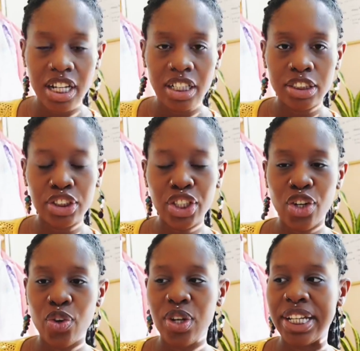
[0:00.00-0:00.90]

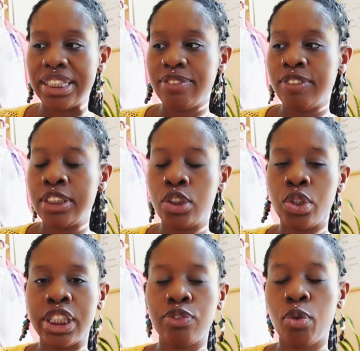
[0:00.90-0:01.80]
So if it's
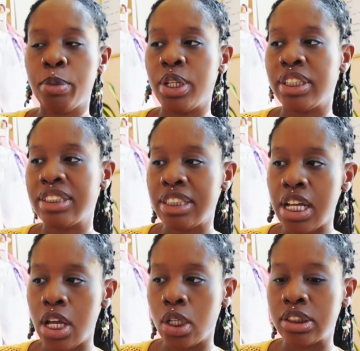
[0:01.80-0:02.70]
transforming your
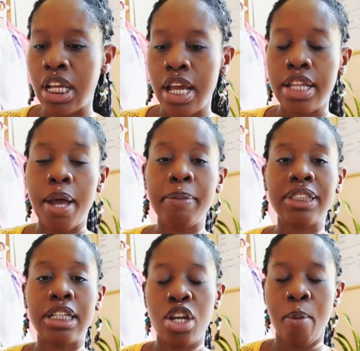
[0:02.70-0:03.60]
cells, that means
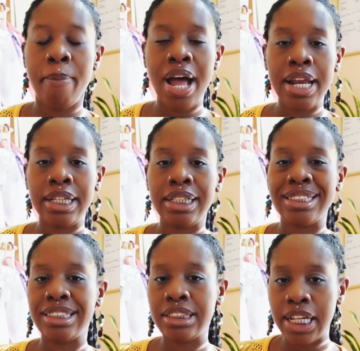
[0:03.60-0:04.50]
that your body
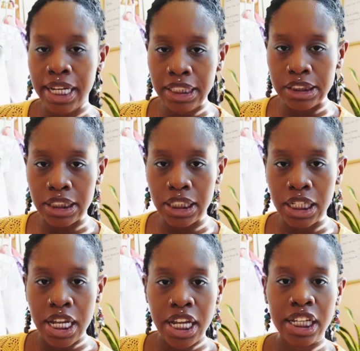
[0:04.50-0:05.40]
is changing
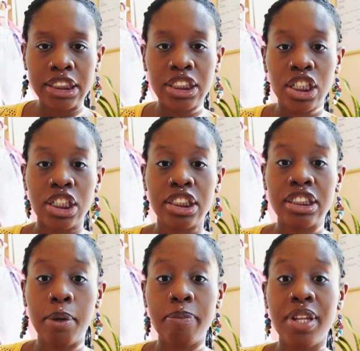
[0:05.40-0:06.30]
into
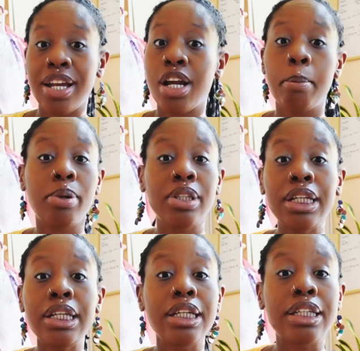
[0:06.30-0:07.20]
something
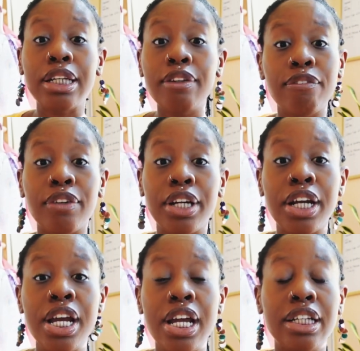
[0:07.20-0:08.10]
completely different,
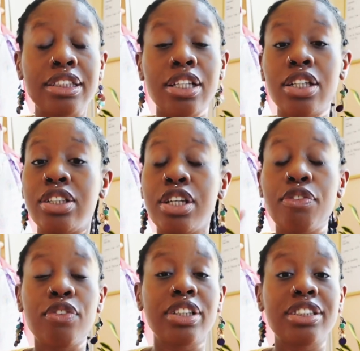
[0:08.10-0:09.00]
into a
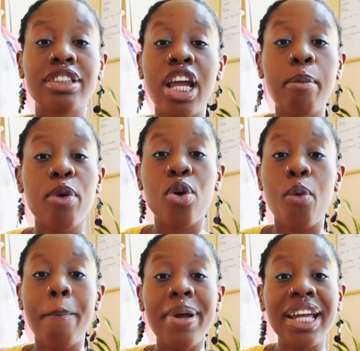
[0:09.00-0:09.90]
different chemical
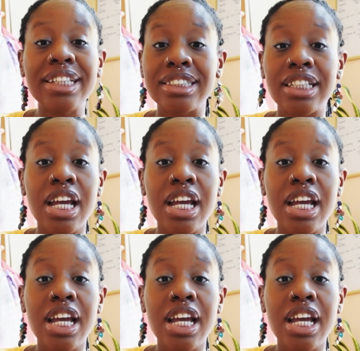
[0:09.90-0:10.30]
base